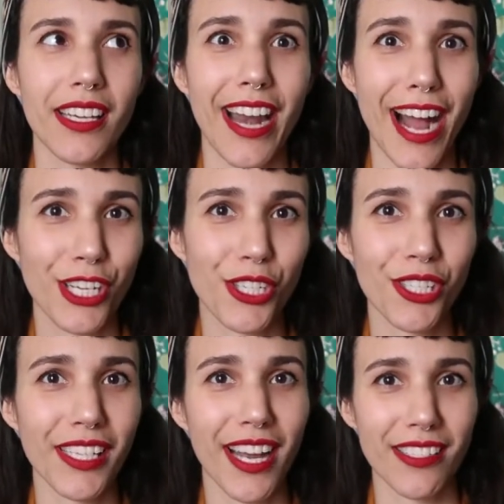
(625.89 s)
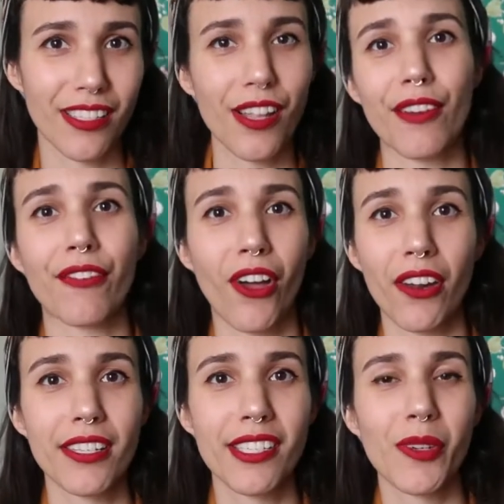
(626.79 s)
it actually has a lot of
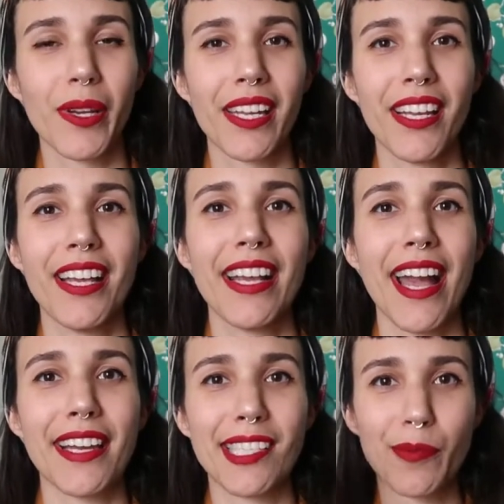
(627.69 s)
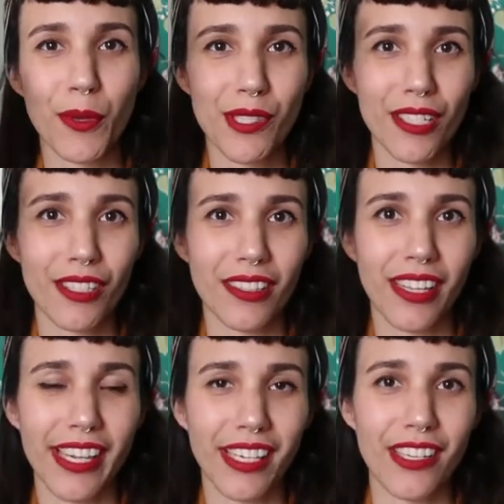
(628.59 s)
thought into it and it's supposed to look
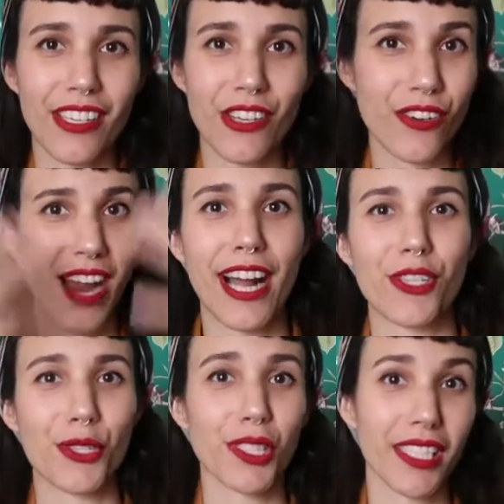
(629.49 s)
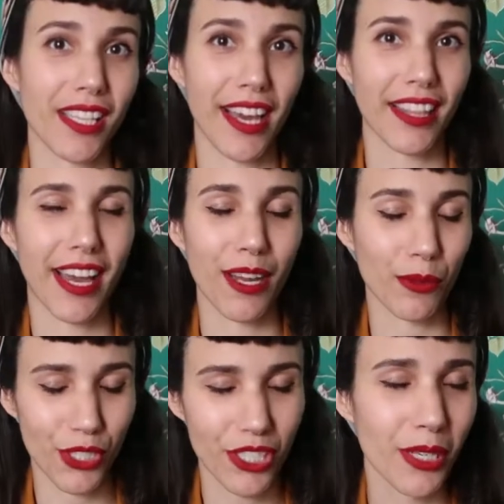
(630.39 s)
like you're naturally like that,
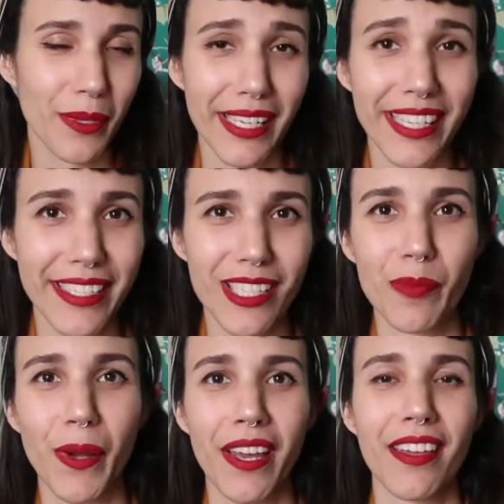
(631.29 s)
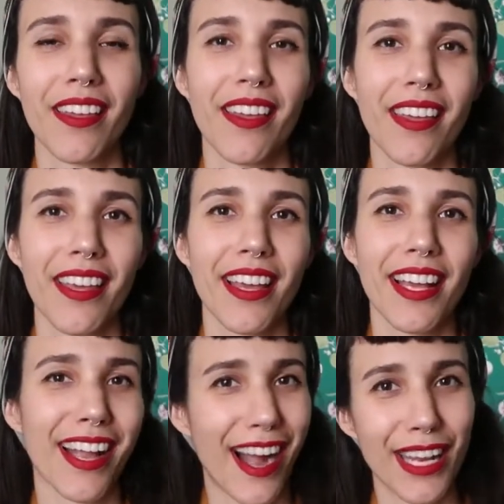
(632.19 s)
which no one is, but
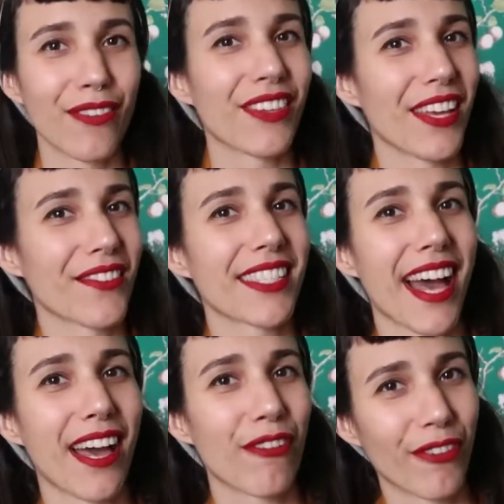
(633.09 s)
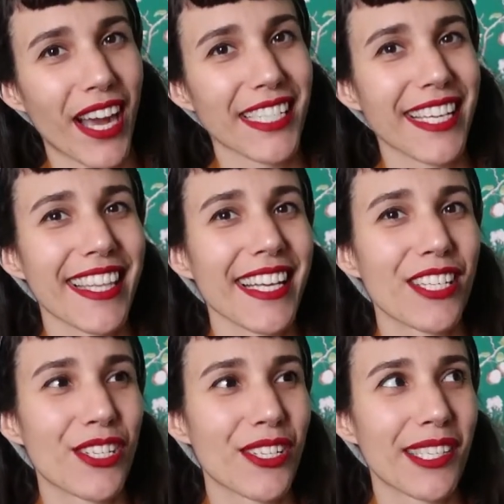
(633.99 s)
it kind of gives that effect. I
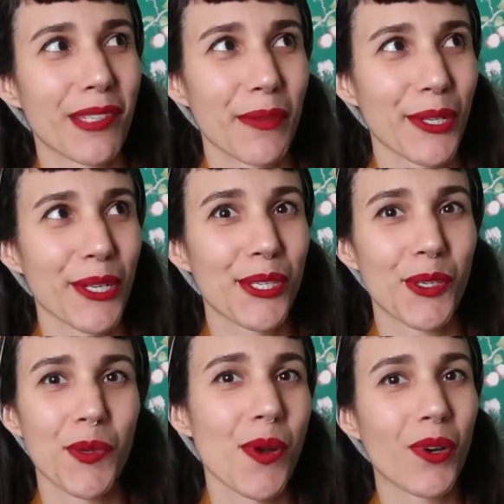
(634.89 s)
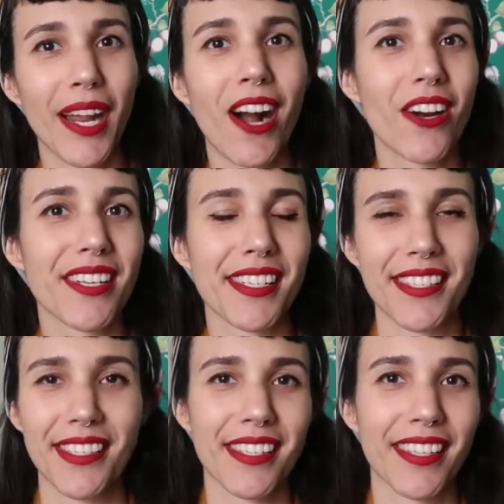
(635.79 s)
think similar to a great
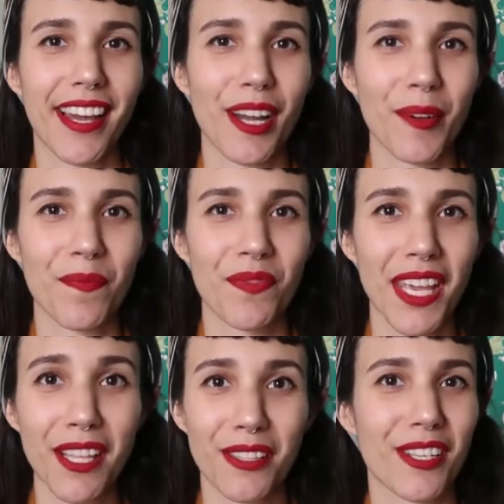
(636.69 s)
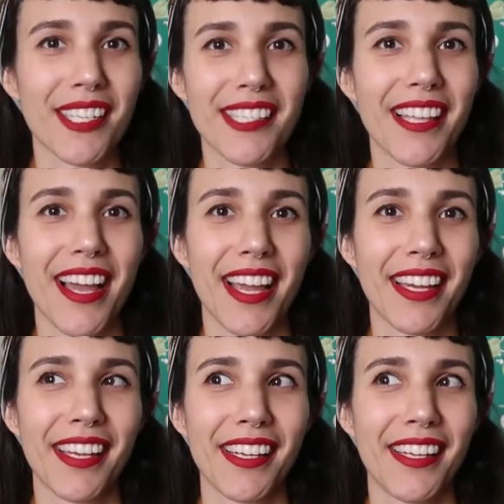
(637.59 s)
artist, um, it looks like